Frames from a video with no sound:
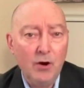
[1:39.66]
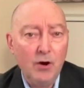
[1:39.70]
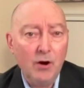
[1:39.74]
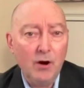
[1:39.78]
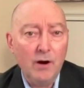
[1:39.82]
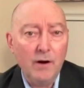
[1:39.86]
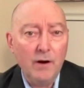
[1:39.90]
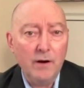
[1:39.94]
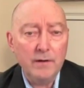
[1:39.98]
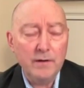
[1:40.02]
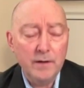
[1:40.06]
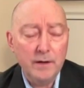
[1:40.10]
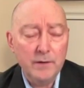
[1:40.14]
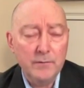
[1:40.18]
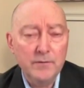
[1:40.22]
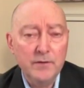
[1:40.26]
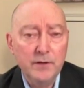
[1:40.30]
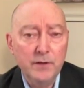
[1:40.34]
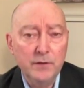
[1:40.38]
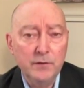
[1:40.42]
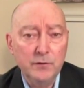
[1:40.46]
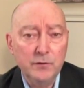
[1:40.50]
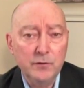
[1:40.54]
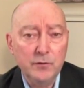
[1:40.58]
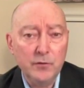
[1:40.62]
heart of
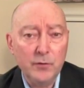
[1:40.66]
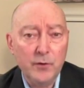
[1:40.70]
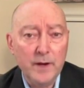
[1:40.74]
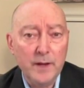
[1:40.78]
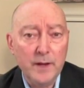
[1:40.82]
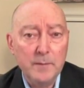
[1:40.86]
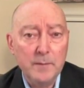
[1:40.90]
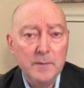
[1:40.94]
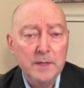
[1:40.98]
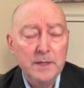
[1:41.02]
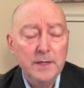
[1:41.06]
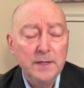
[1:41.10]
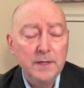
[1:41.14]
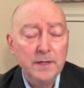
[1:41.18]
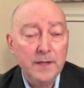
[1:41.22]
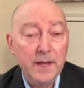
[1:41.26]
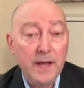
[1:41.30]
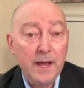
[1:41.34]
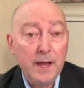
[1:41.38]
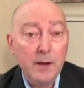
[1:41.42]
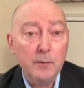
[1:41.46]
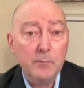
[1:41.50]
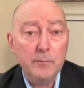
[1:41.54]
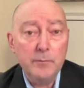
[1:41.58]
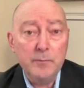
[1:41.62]
this trip.
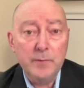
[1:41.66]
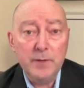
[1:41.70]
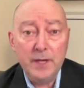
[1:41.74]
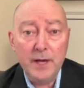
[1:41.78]
Now,